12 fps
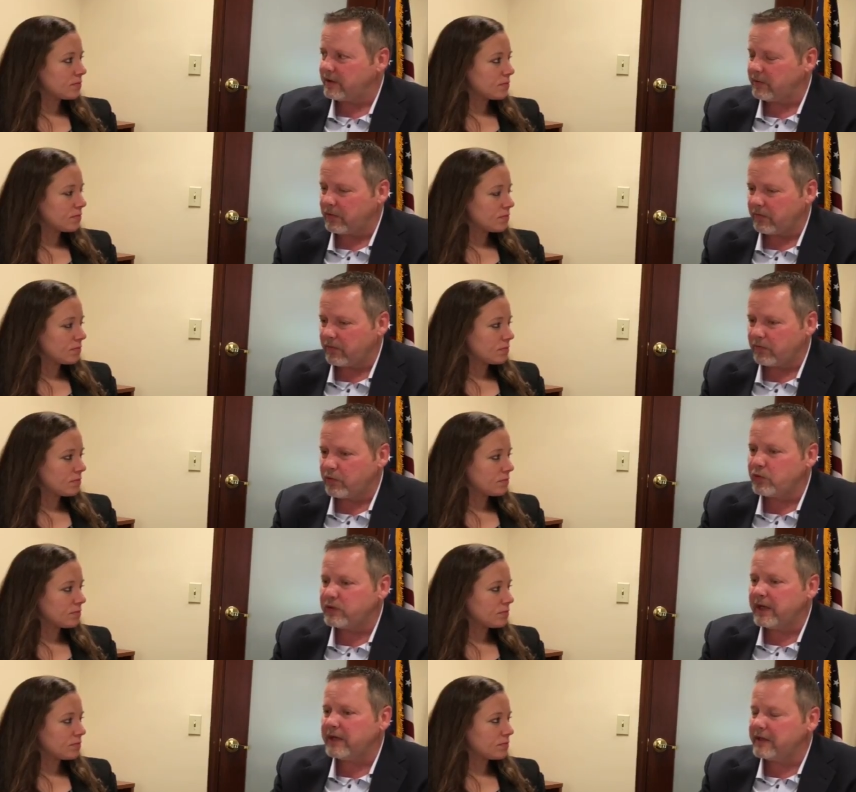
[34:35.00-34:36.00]
Speaker 1: and
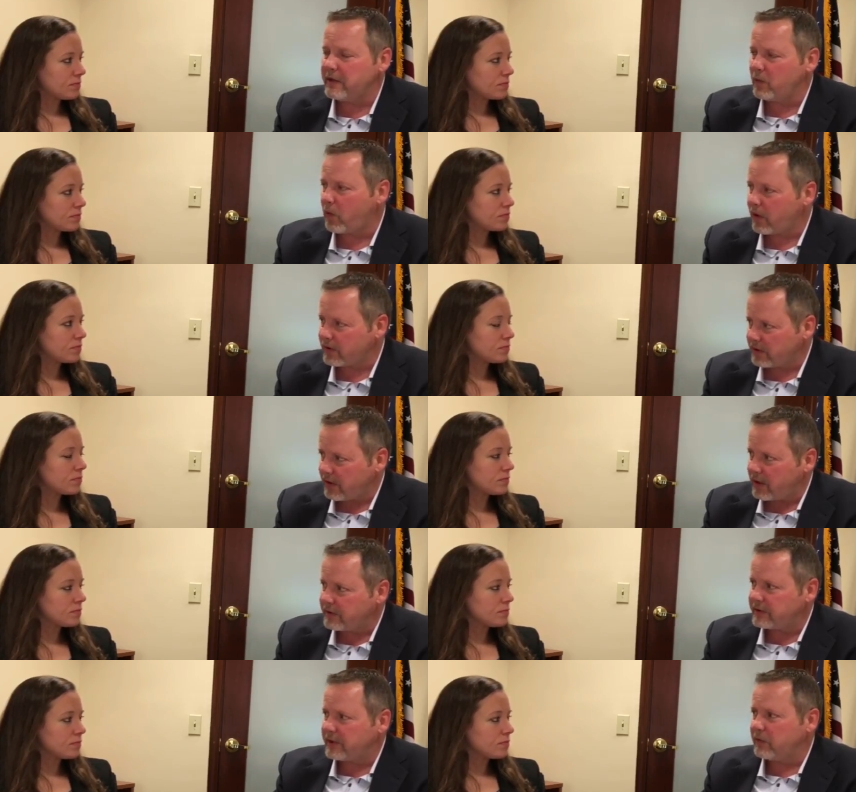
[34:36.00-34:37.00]
routinely worked
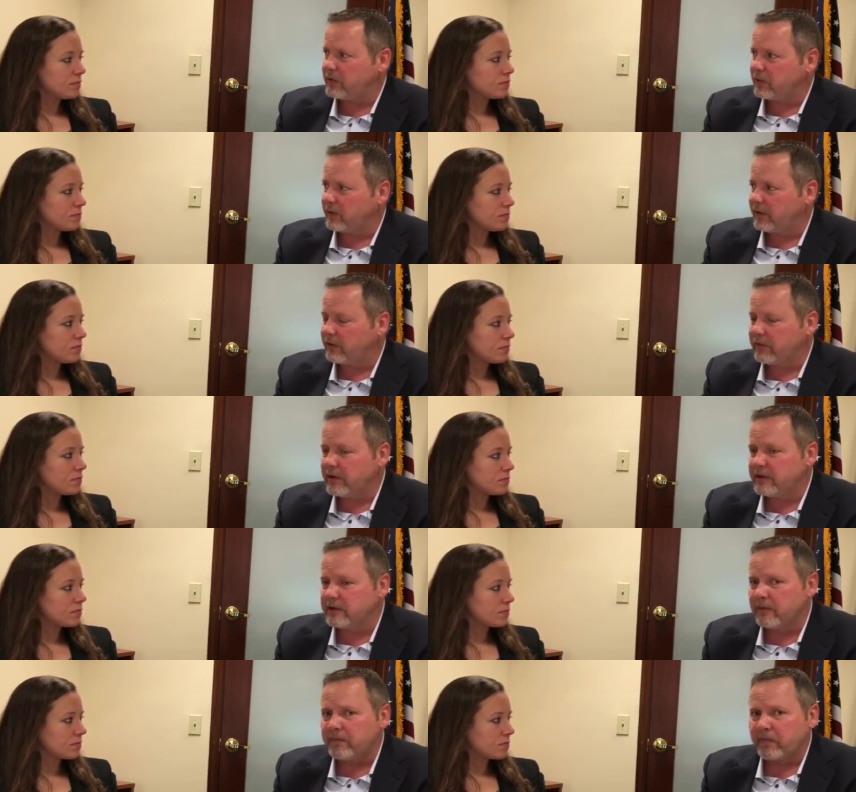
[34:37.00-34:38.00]
on
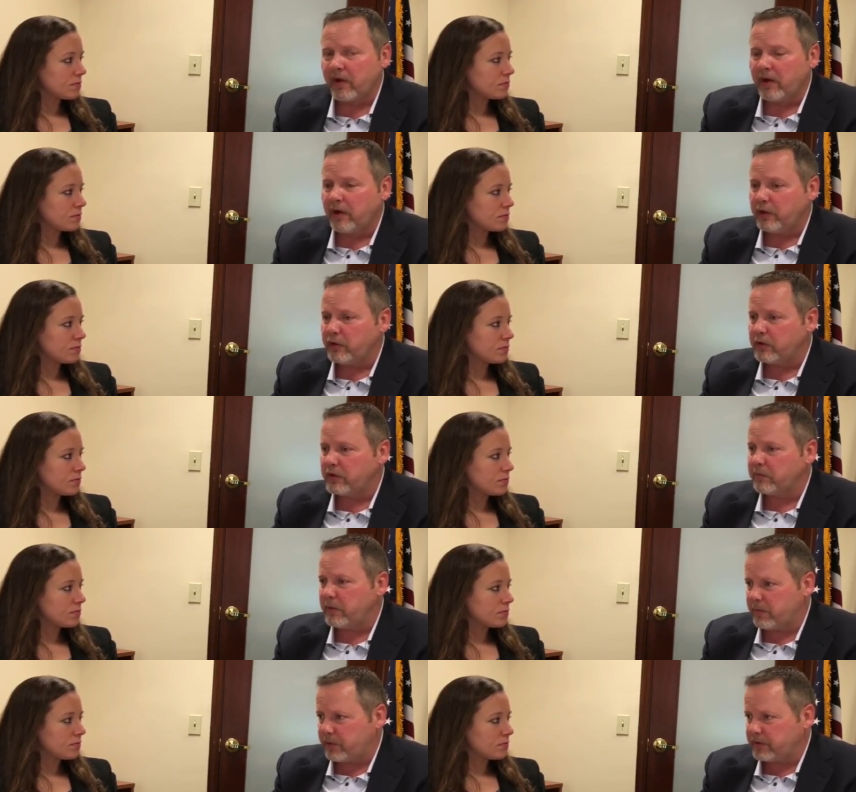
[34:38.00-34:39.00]
C-123s, you could
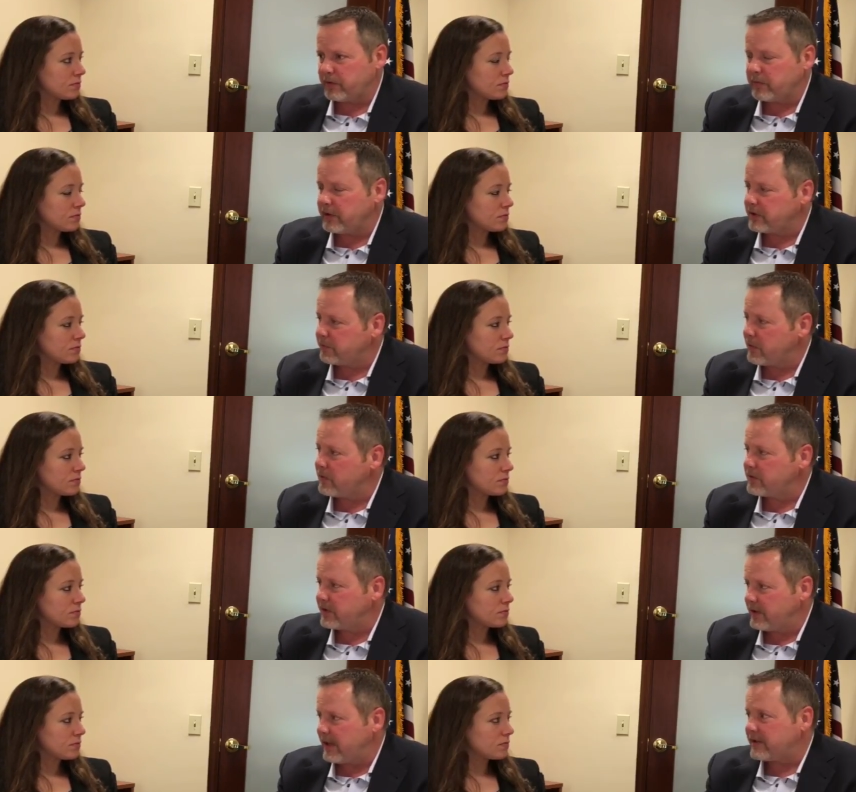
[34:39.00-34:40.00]
be presumed
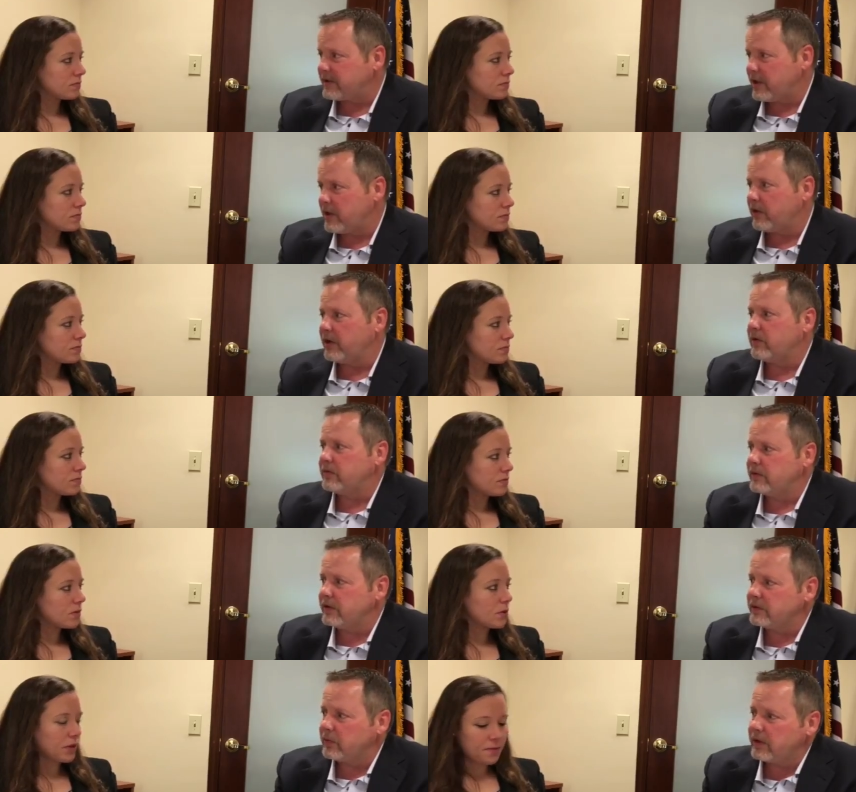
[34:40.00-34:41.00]
exposed in that
Speaker 2: scenario.
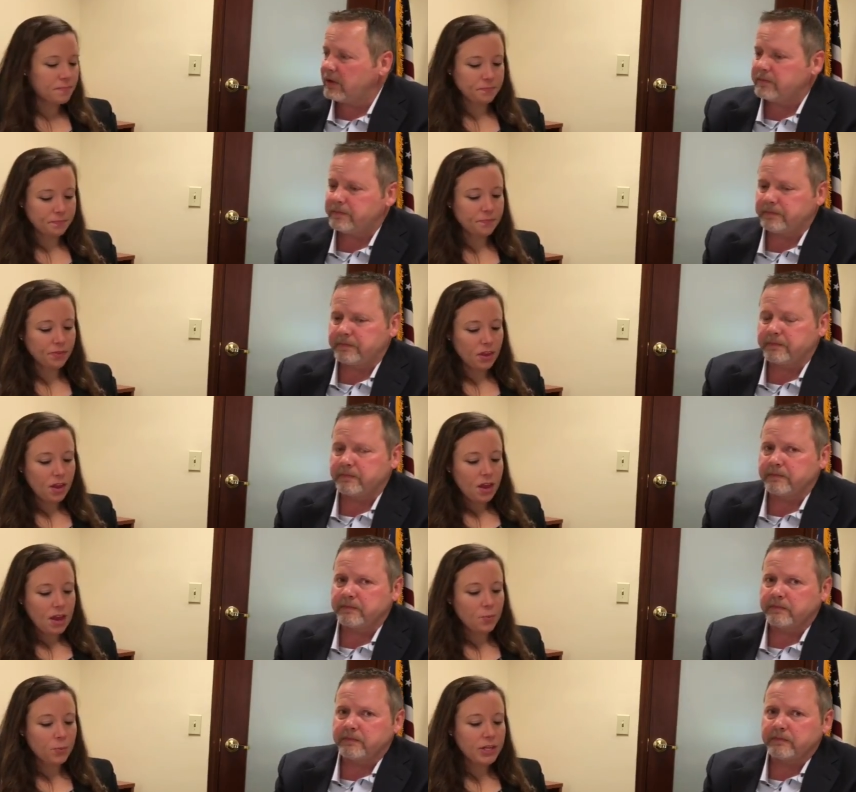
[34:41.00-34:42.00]
Okay. Well.
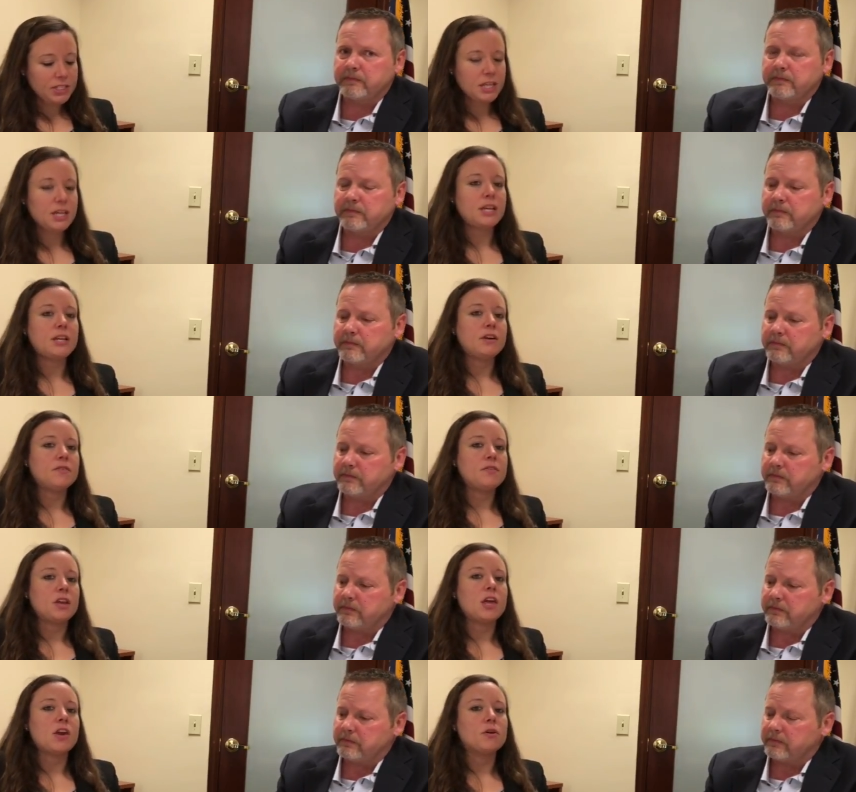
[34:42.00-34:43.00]
And we did a
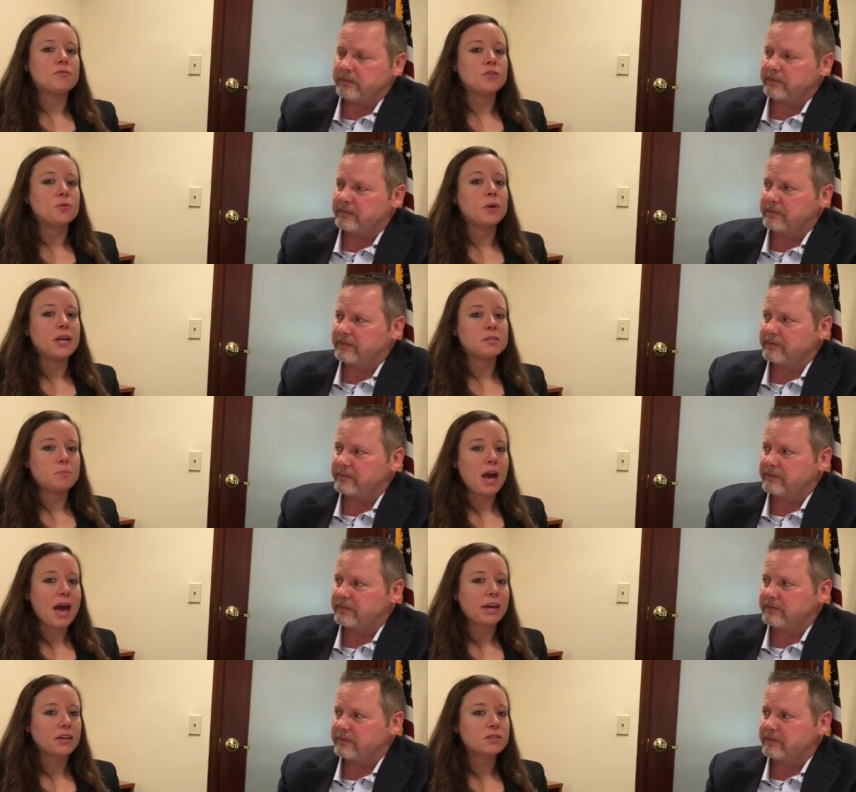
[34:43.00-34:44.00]
video a few weeks
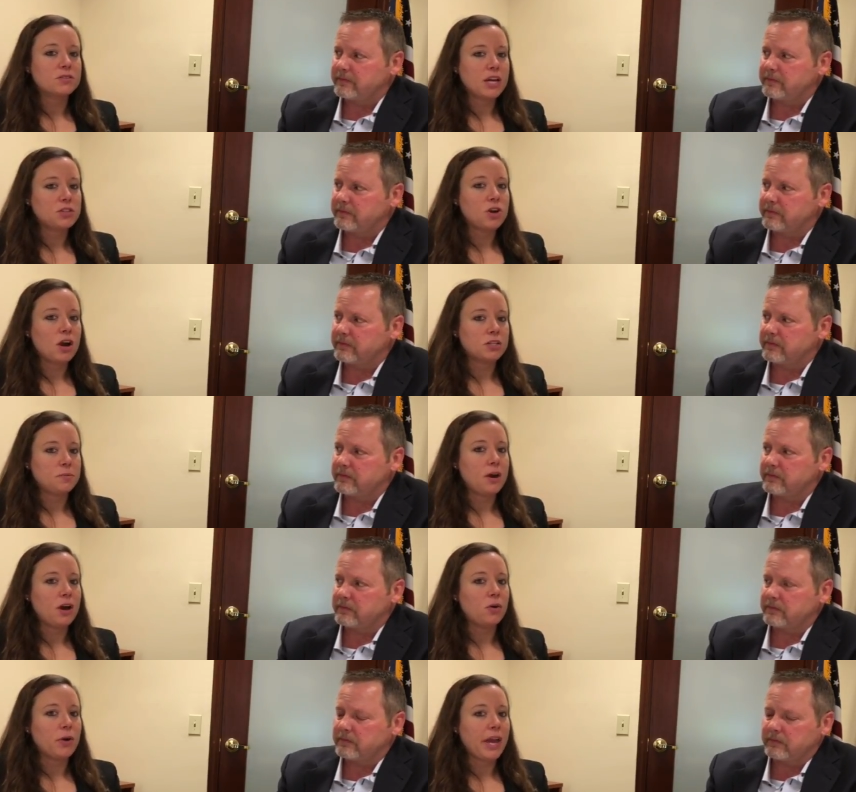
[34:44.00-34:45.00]
back that talked
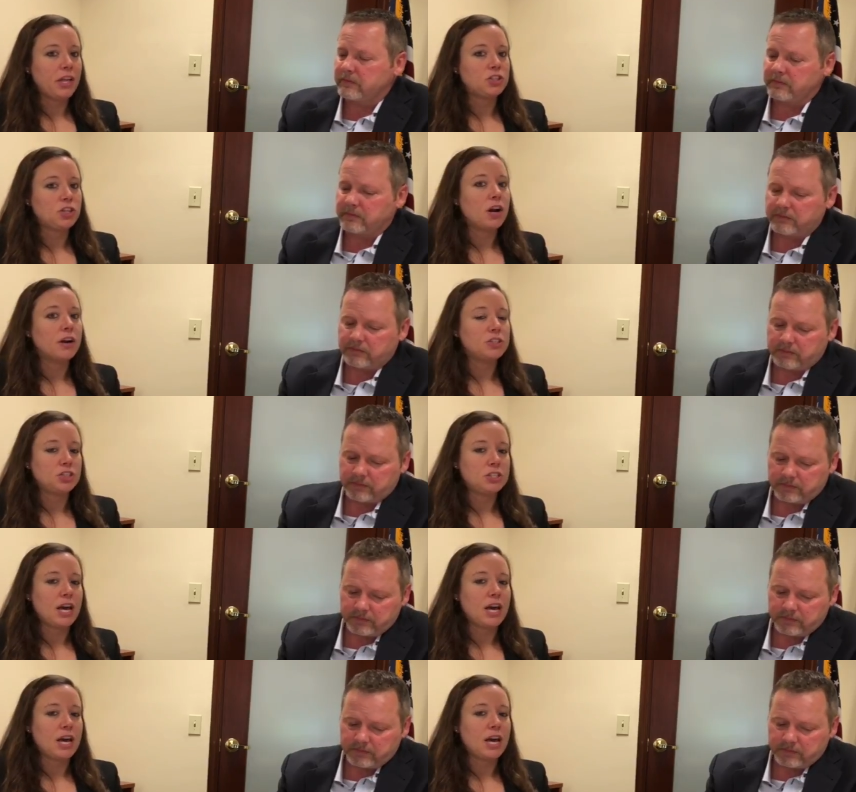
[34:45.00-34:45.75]
about Agent Orange and